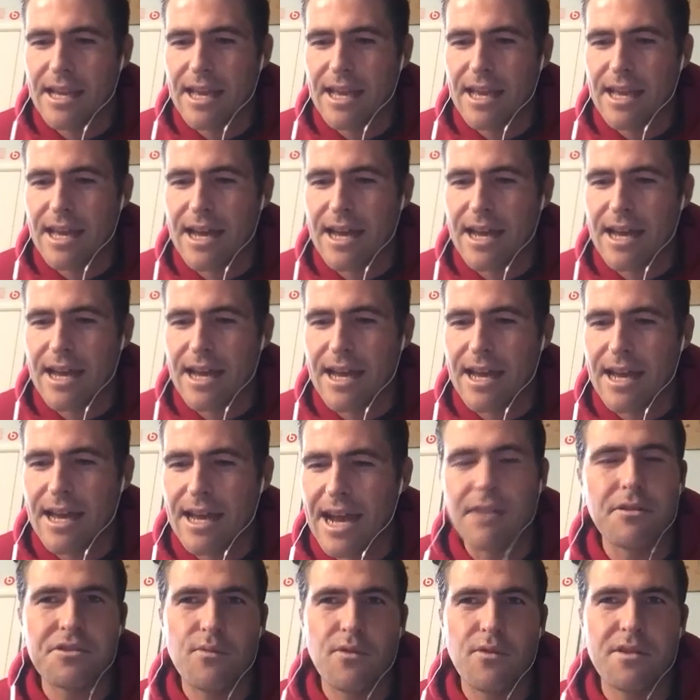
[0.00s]
I
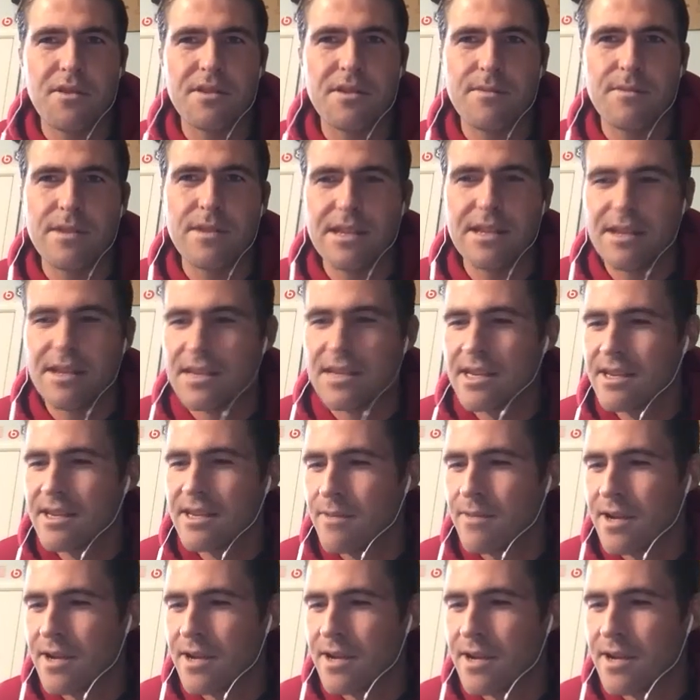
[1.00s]
don't know sports, but
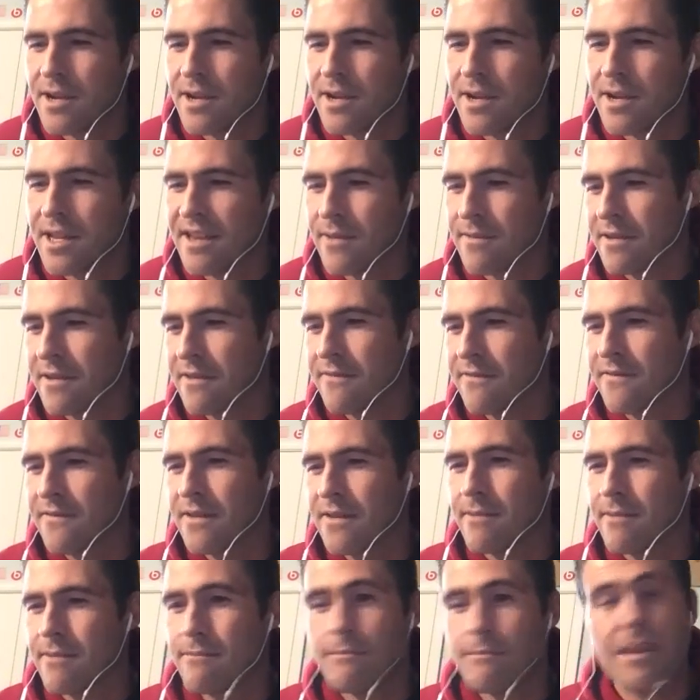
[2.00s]
does his podcast by
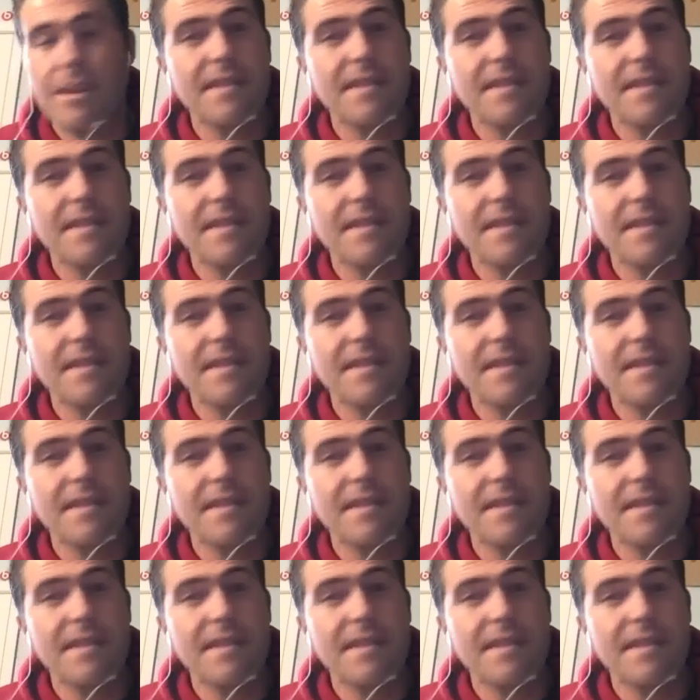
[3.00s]
himself.